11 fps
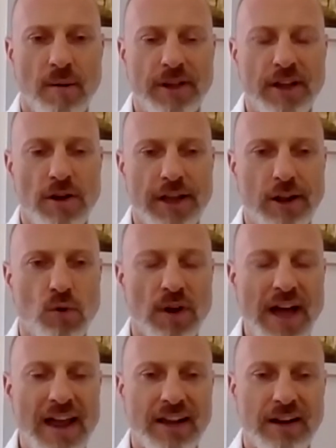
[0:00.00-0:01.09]
I mean, going in
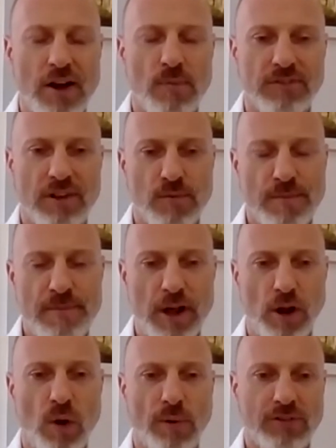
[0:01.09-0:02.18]
organically obviously would be
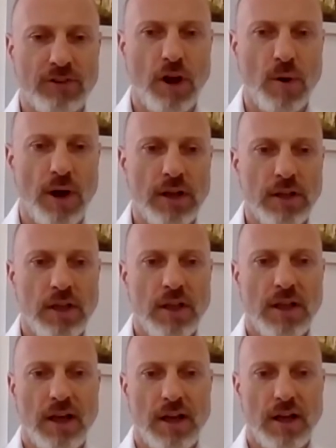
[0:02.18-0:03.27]
a lot slower,
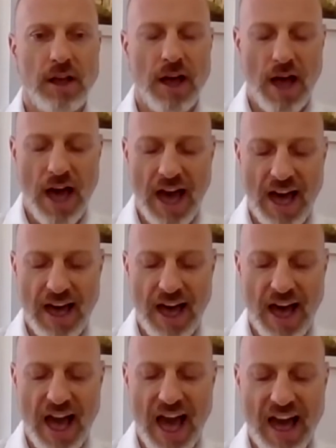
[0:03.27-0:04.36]
uh,
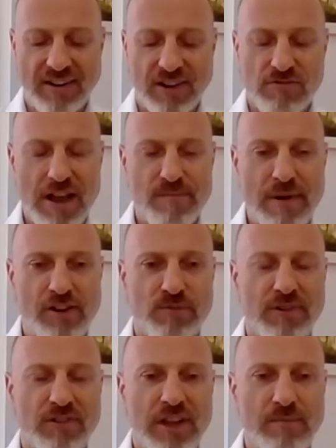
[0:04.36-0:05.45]
uh, and a great
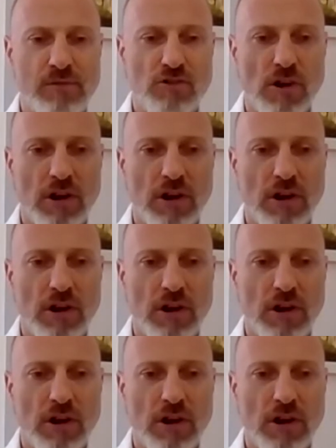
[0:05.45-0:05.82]
management team to